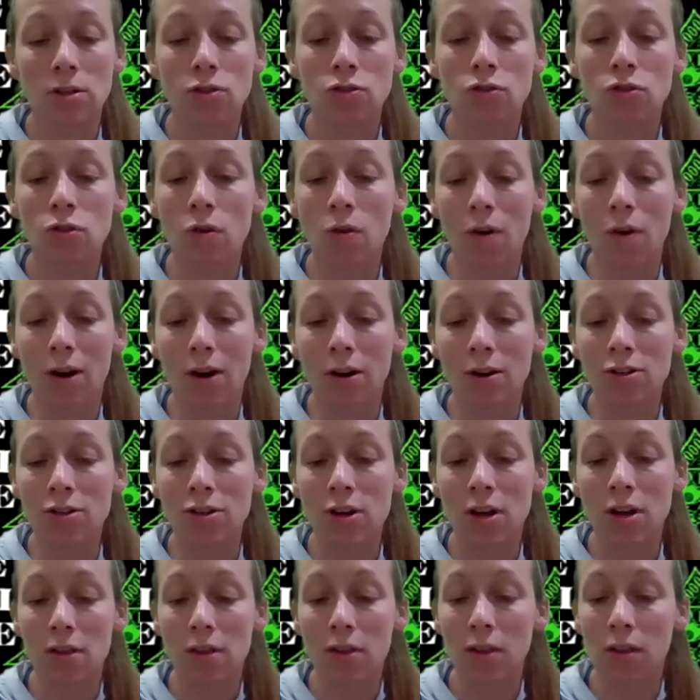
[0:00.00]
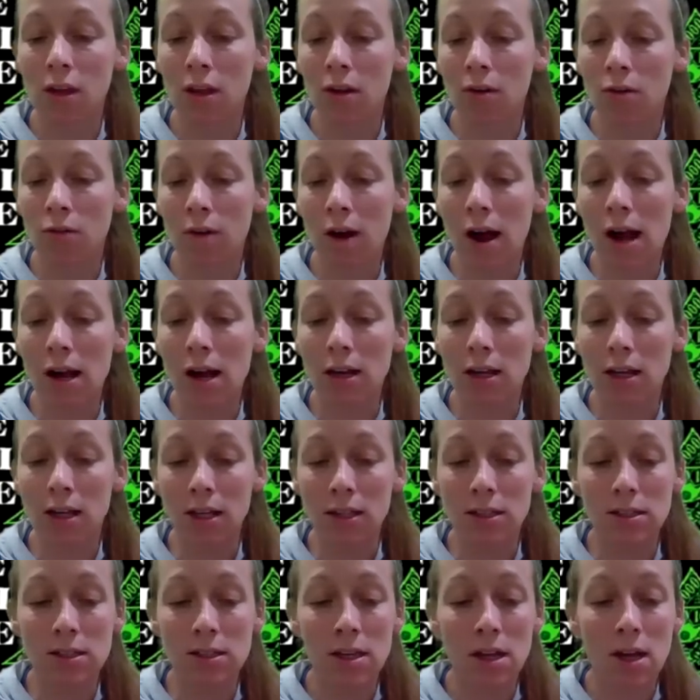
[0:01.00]
George
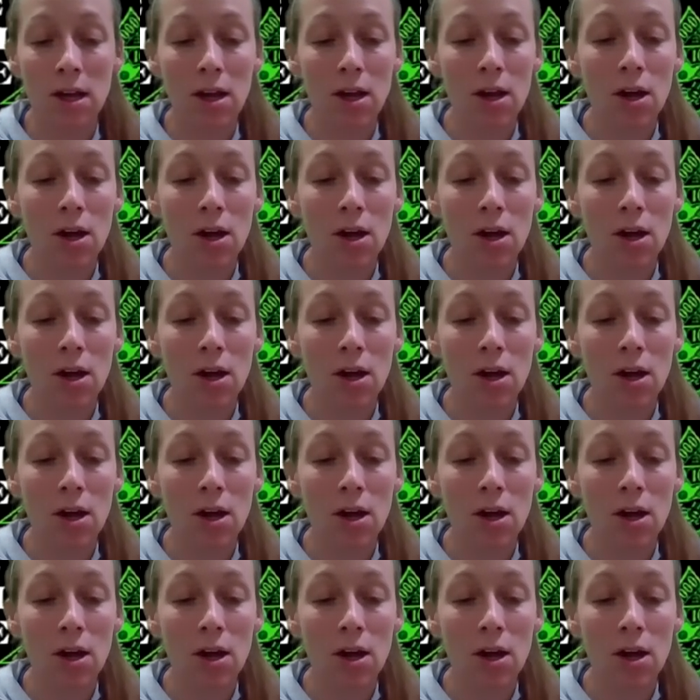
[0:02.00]
Theodorakis.